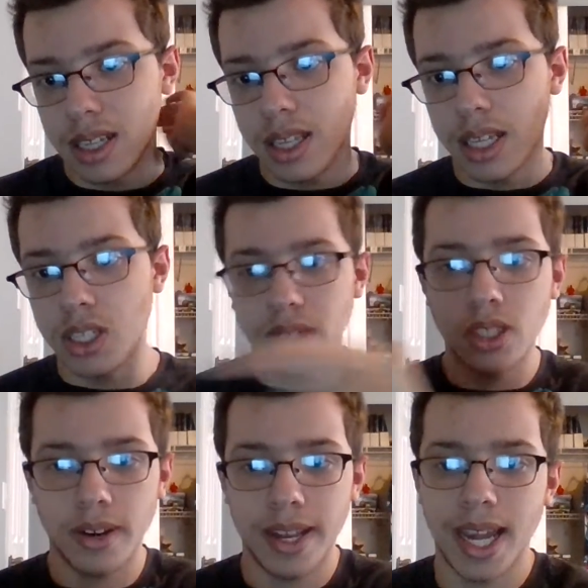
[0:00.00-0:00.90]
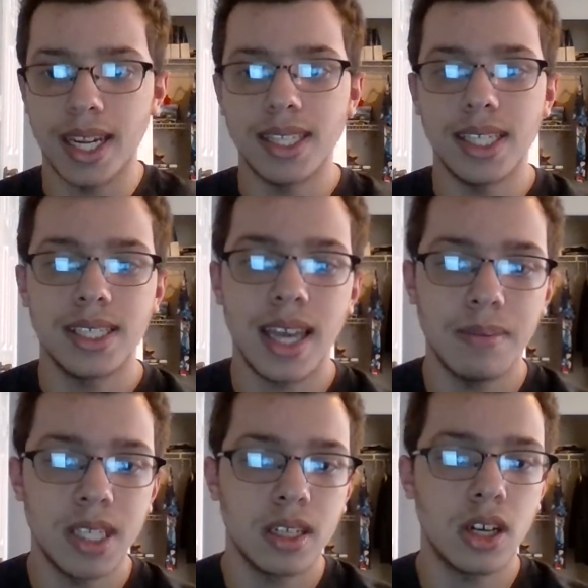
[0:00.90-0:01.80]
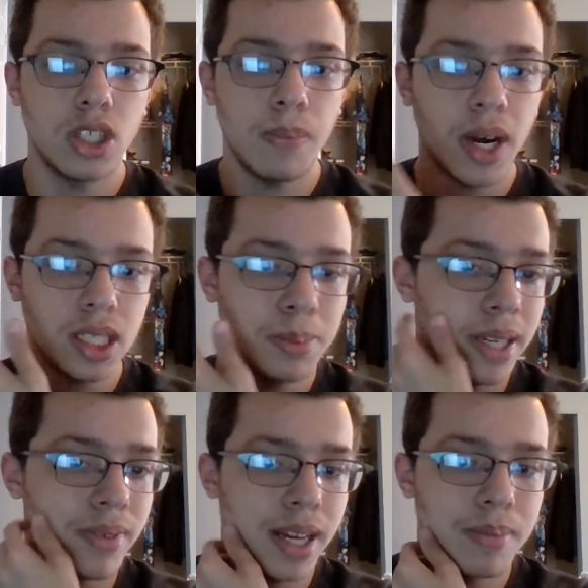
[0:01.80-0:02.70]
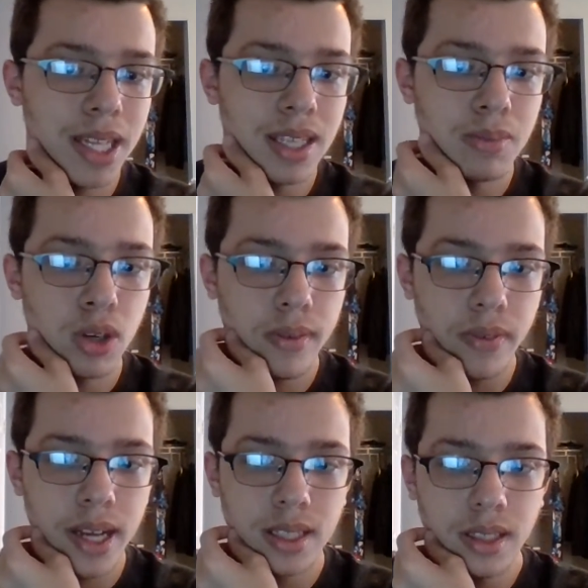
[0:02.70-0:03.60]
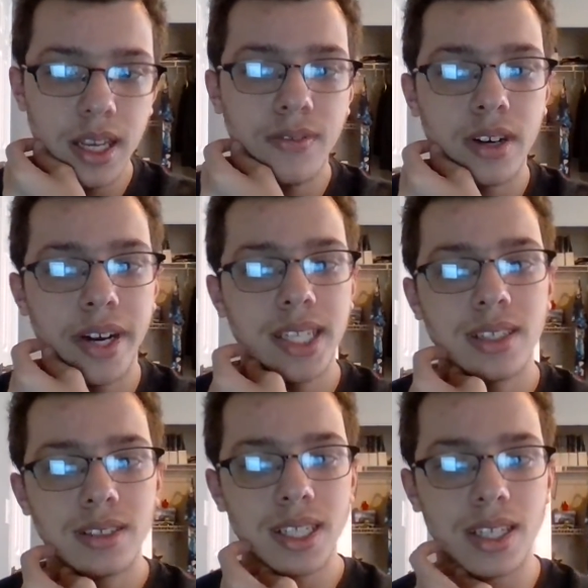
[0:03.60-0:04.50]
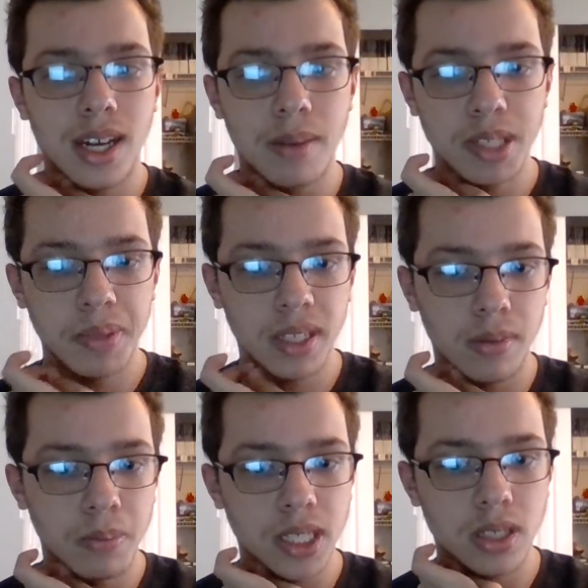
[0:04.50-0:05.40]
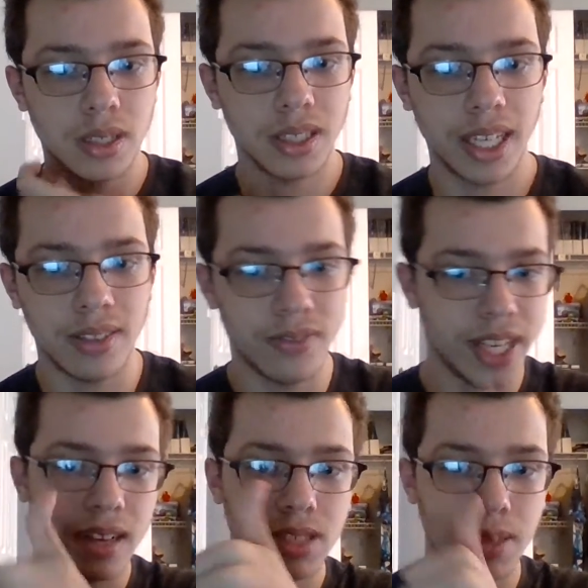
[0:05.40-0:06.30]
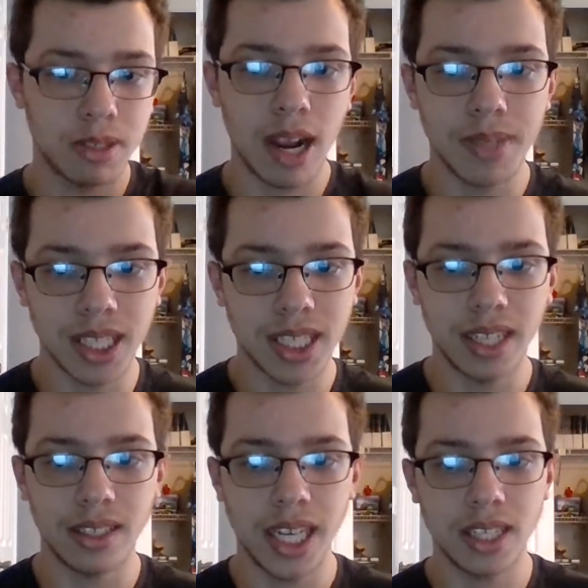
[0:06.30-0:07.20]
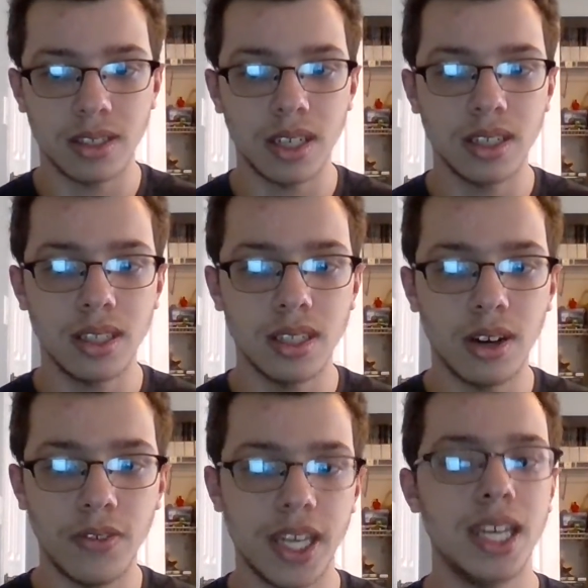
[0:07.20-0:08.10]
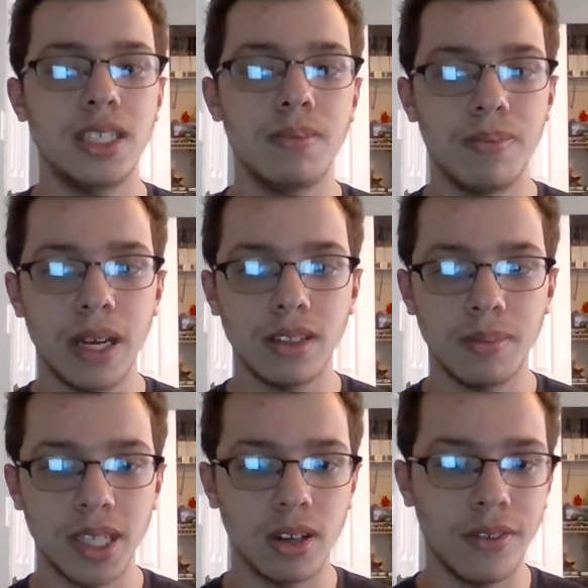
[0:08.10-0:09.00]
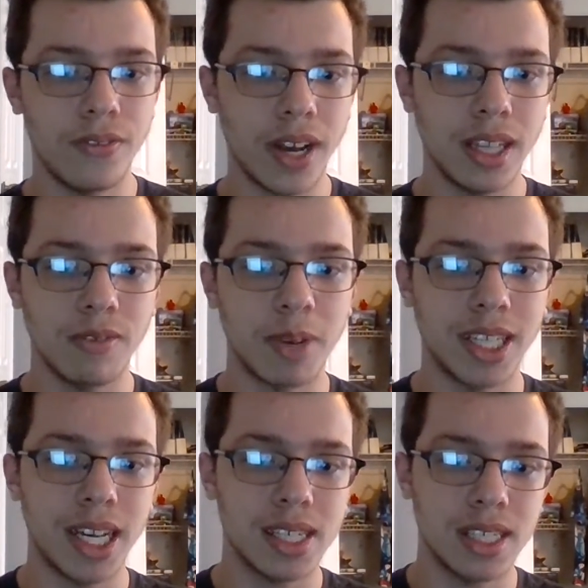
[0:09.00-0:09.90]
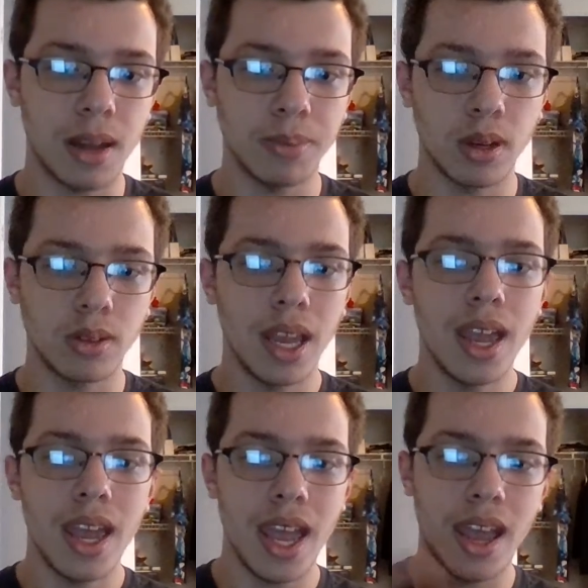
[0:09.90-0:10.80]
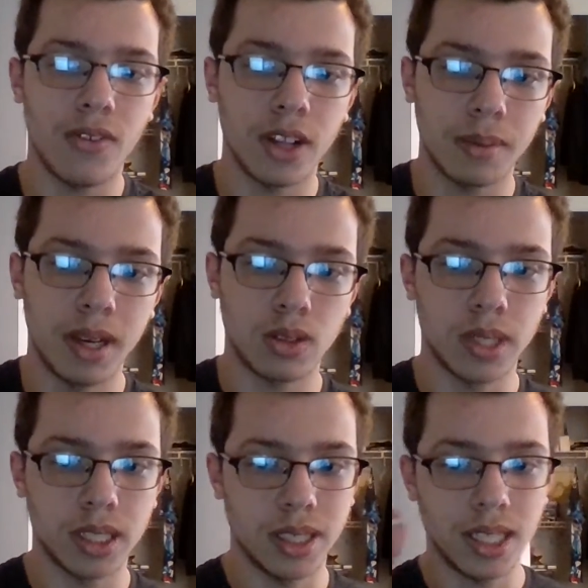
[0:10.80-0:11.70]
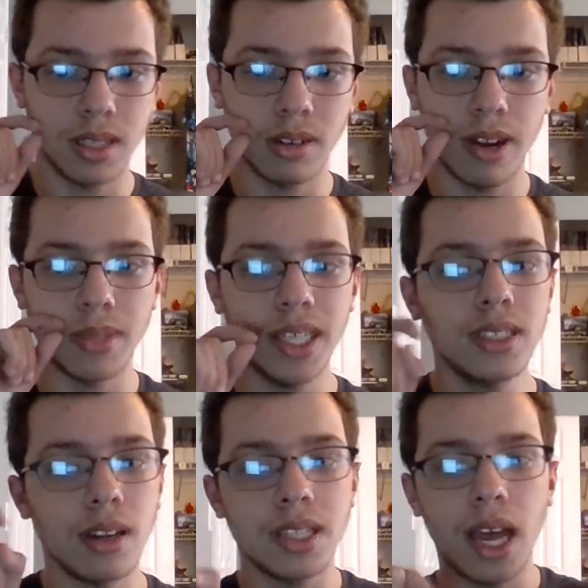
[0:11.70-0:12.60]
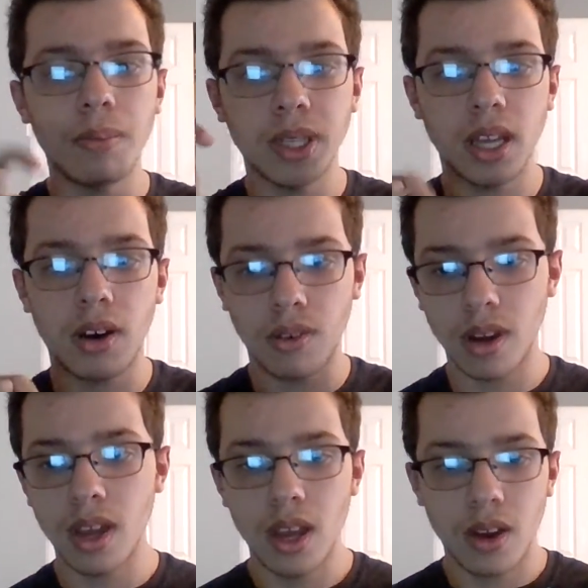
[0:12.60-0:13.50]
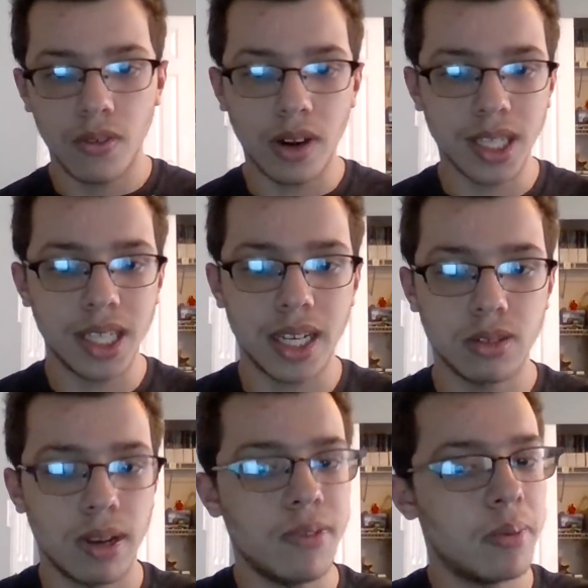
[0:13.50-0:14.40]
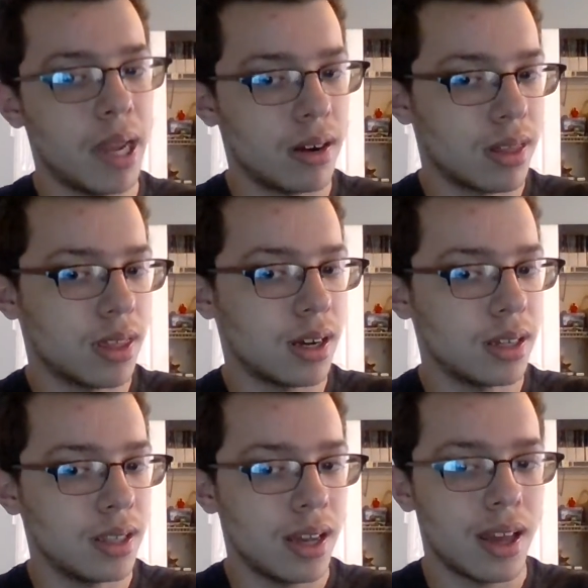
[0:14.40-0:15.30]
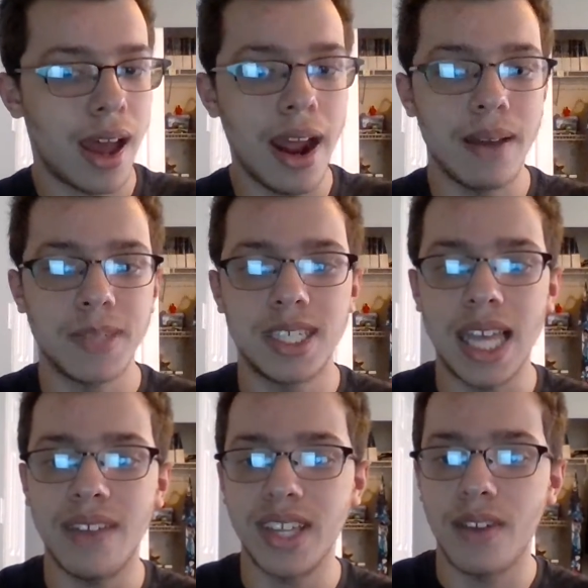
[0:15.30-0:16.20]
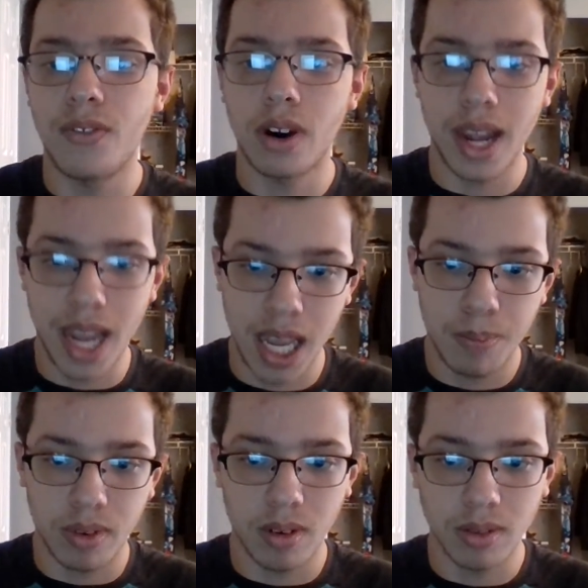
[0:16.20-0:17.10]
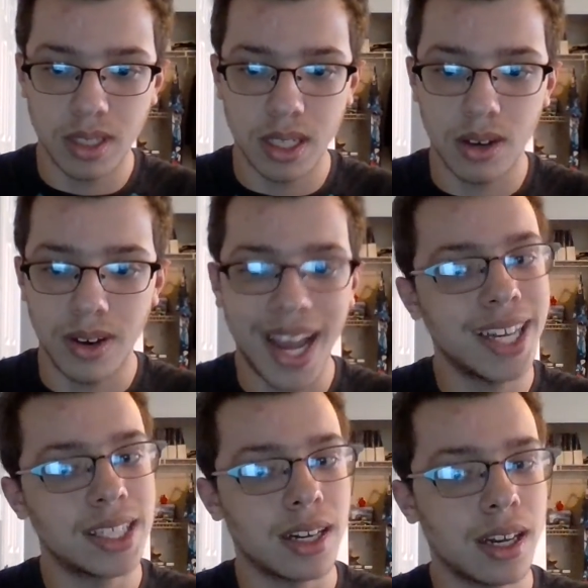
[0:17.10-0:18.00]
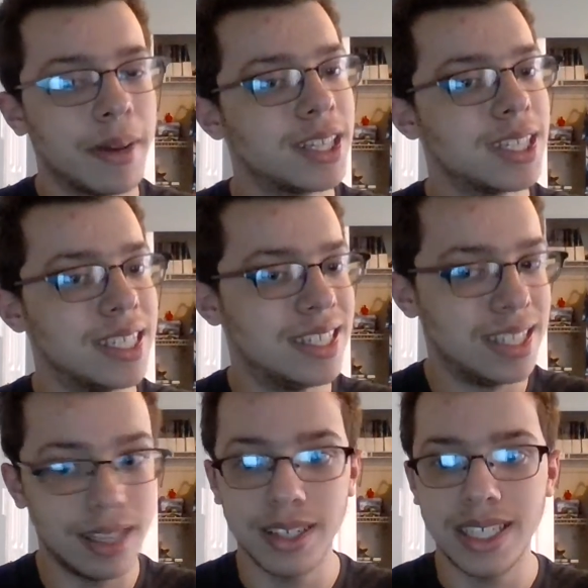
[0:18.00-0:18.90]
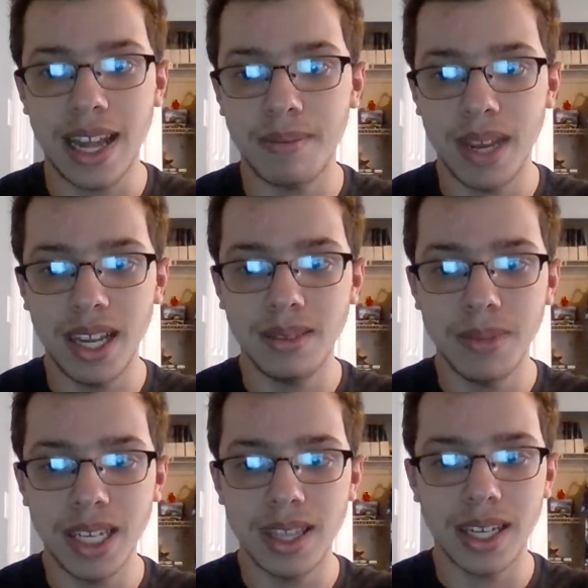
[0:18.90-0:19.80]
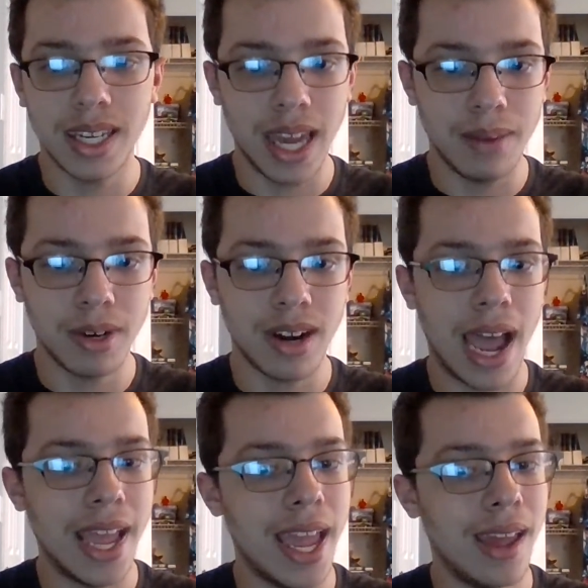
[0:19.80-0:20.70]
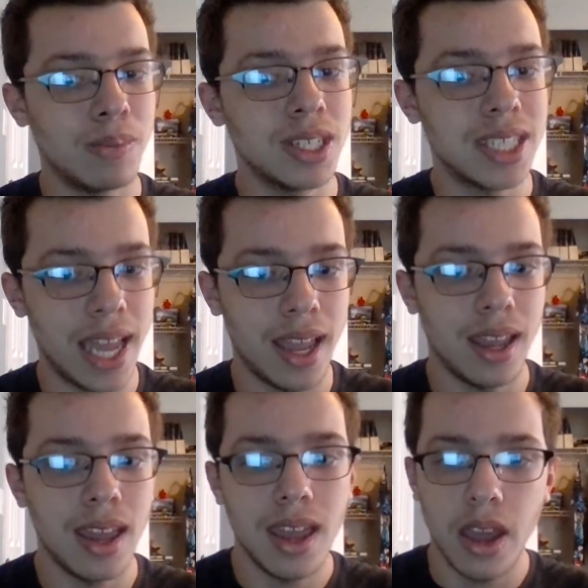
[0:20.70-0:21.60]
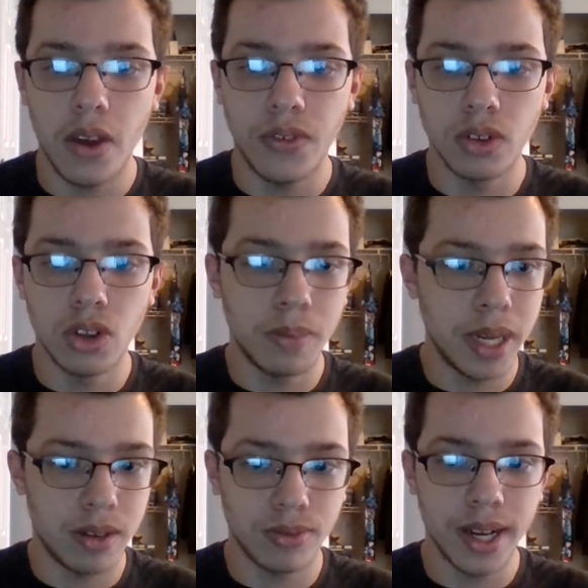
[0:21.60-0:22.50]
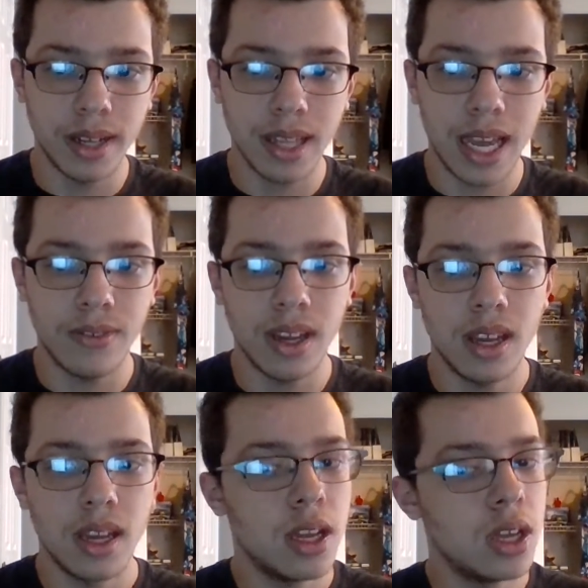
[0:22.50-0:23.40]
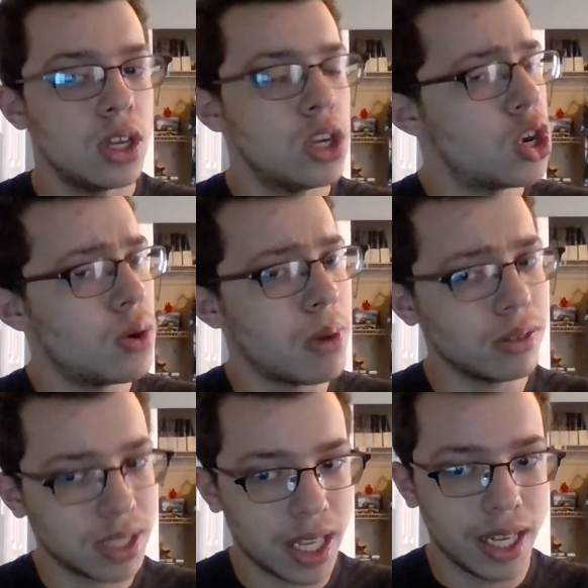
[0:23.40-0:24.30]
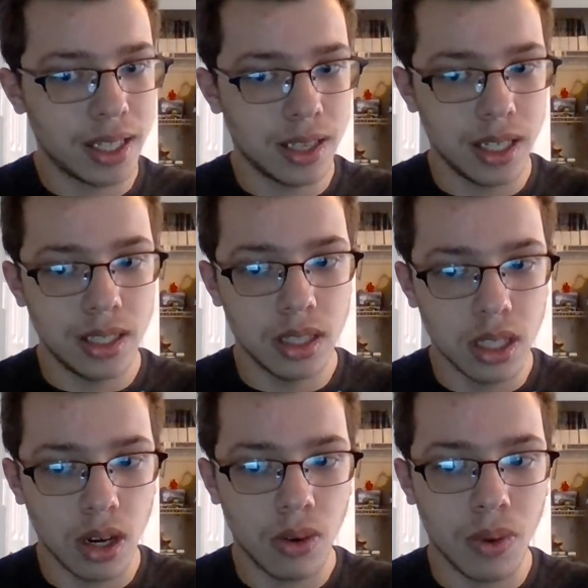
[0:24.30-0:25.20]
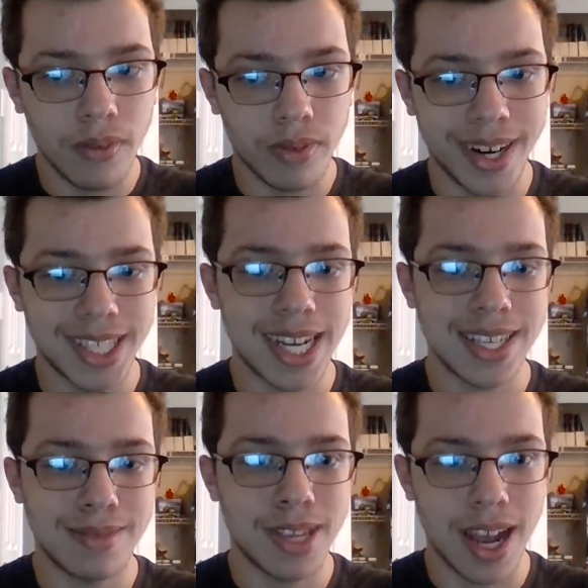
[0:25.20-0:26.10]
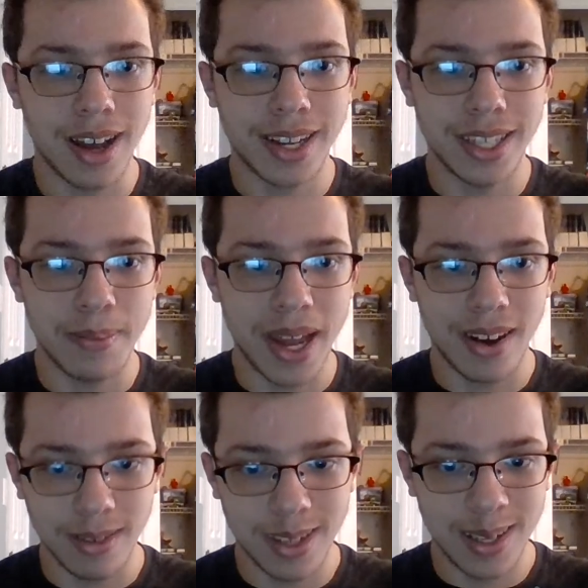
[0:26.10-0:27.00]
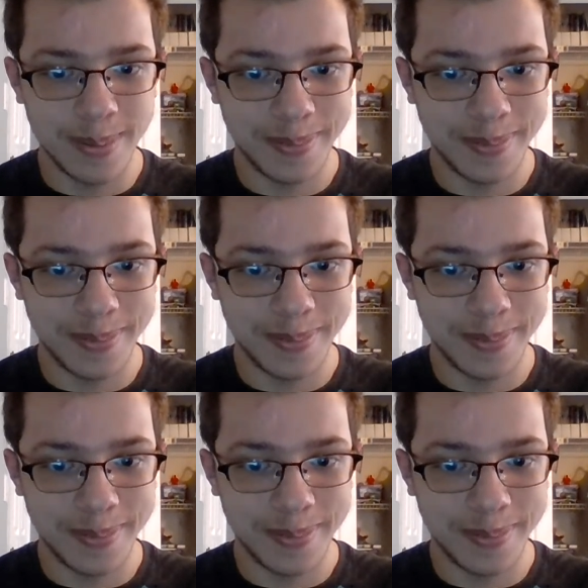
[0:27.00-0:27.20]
Did you enjoy any of these games? Could you possibly recommend them to a friend? Leave your answers in the comments below. Be sure to like the video, subscribe to the channel, and turn on the notification bell to be notified of my next upload. And follow me on Twitter and Instagram. Links are down below. For the next review marathon, I am saving it for April, so I could talk about the series that made me the gamer I am today. If you know me in real life, you most likely know what franchise I'm talking about.